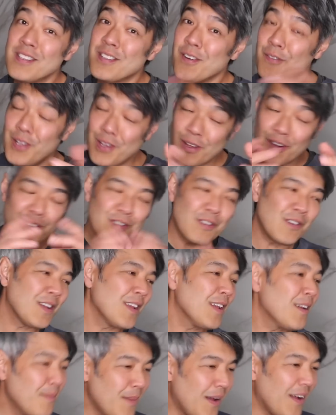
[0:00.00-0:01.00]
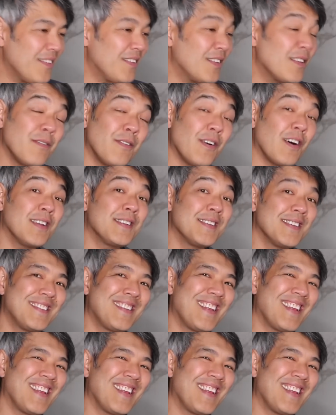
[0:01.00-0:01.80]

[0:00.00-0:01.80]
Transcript: So we're not talking about devices